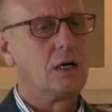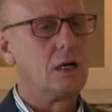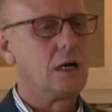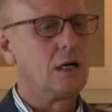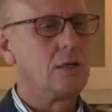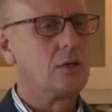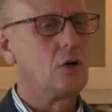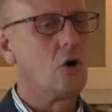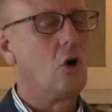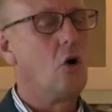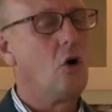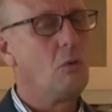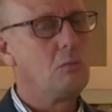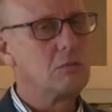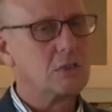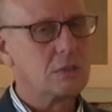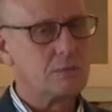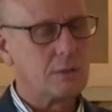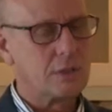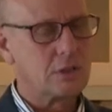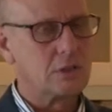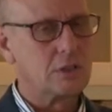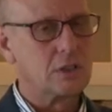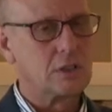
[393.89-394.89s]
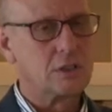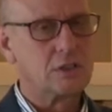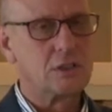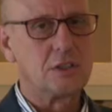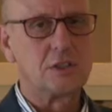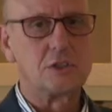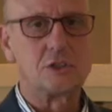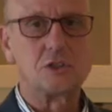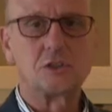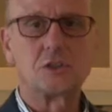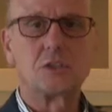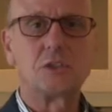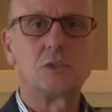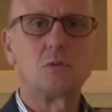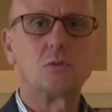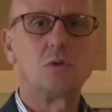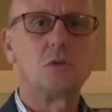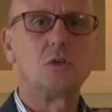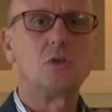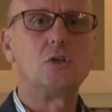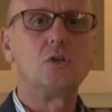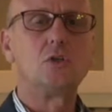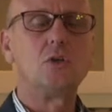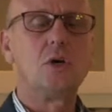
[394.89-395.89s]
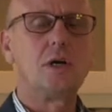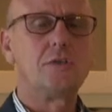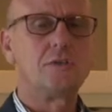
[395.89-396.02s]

on a home inspection contingency where you